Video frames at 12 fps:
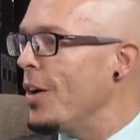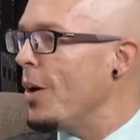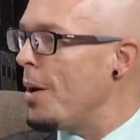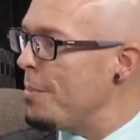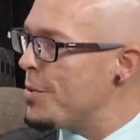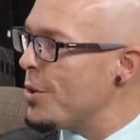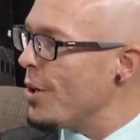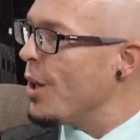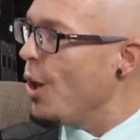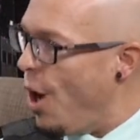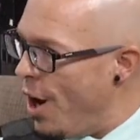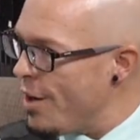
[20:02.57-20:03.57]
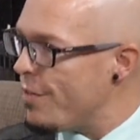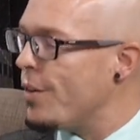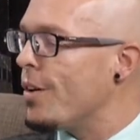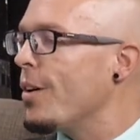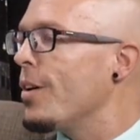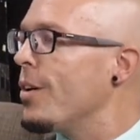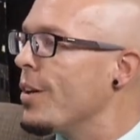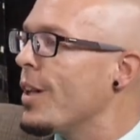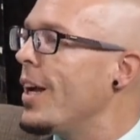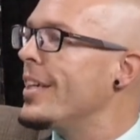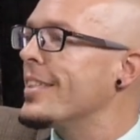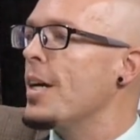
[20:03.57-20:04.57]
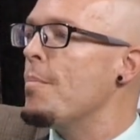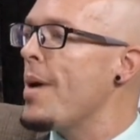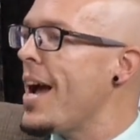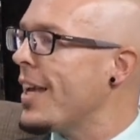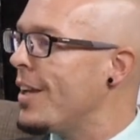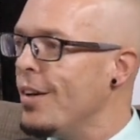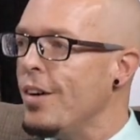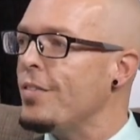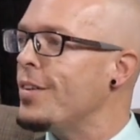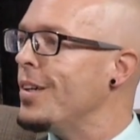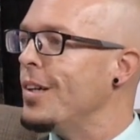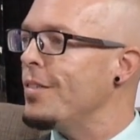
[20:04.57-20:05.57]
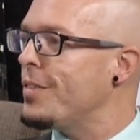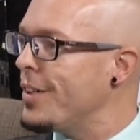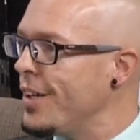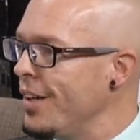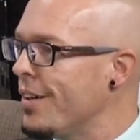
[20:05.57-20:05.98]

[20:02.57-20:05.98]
I'm sure a lot of your clients come back year after year after year.